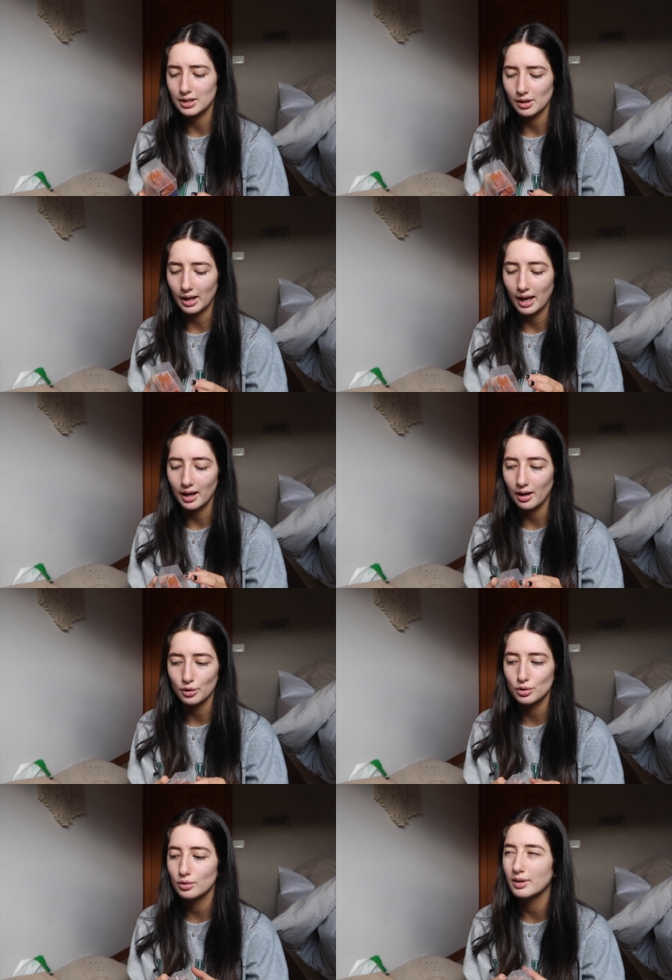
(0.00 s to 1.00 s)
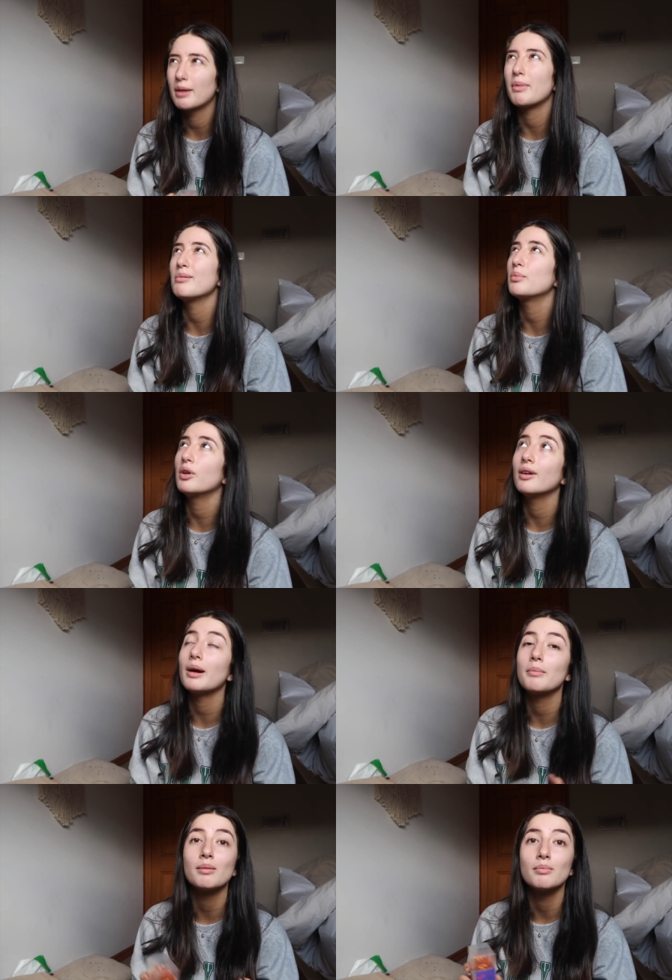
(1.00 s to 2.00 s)
it's okay. I'll like maybe put it
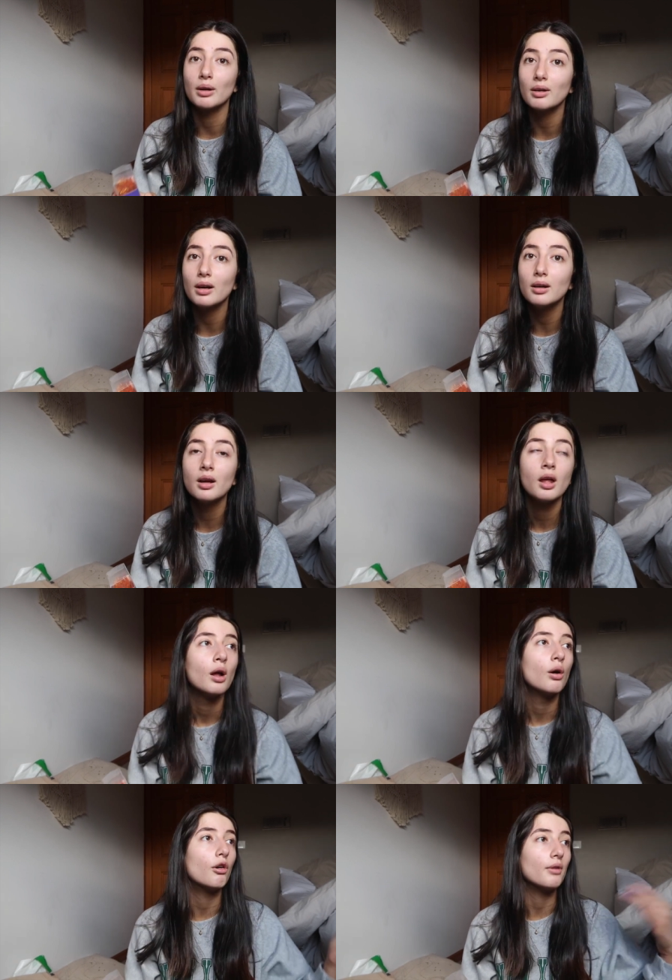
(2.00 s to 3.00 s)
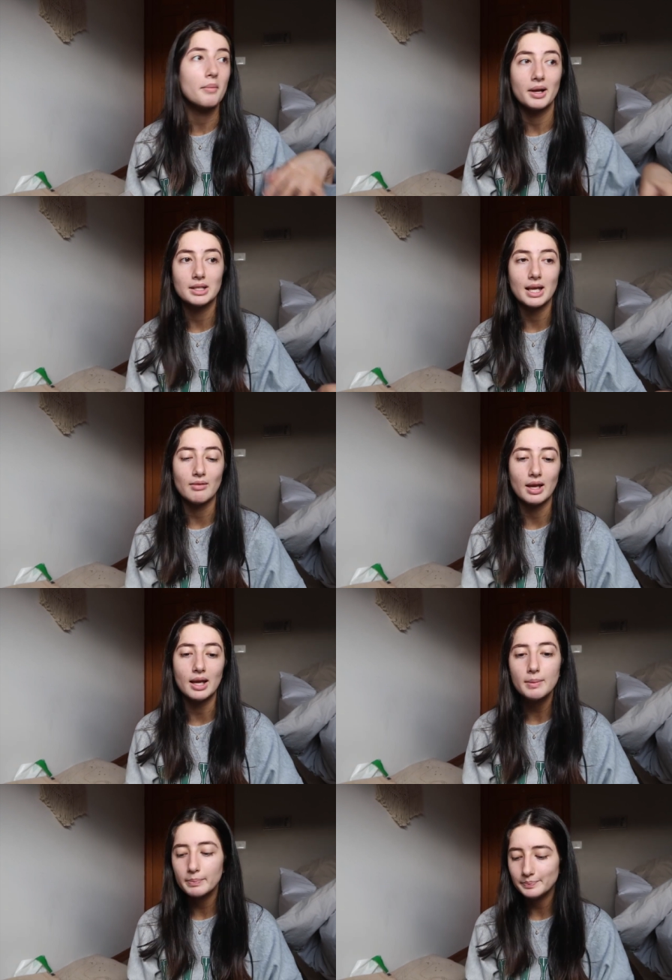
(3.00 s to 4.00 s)
around my mirror or around my
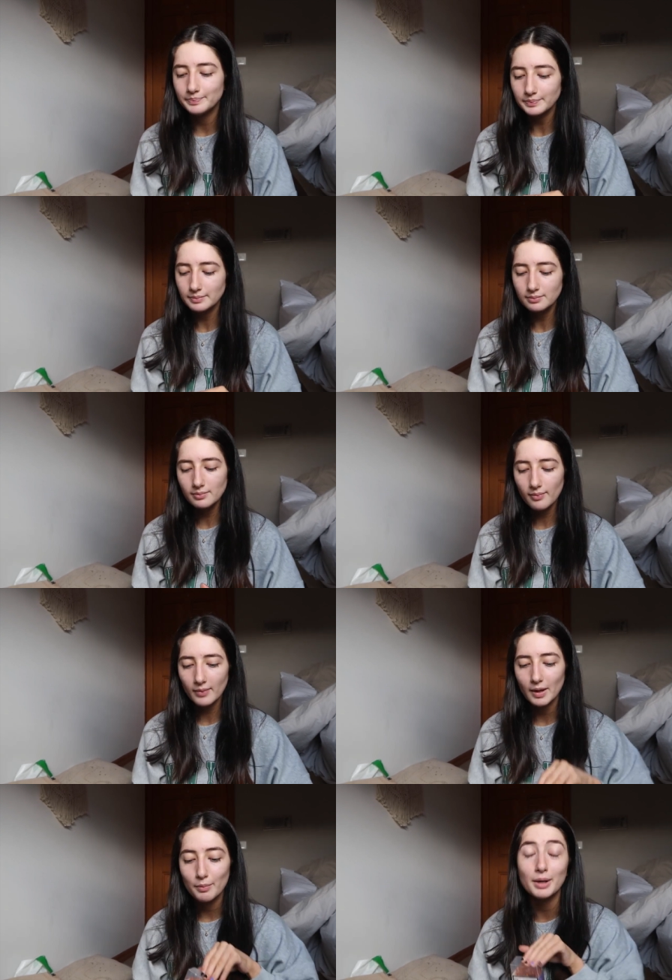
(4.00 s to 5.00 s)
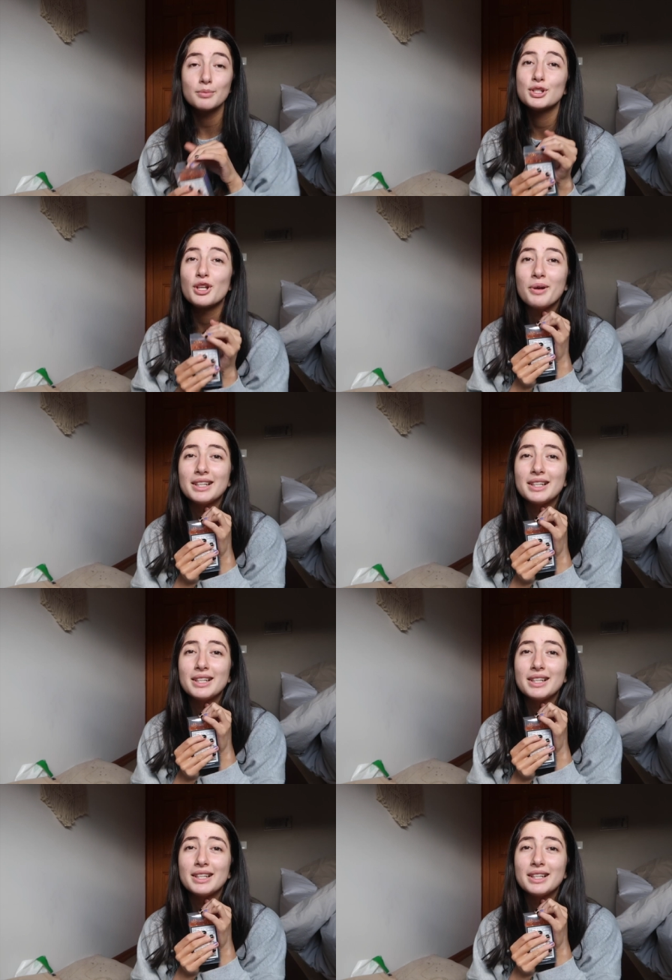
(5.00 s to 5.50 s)
TV. But I'm so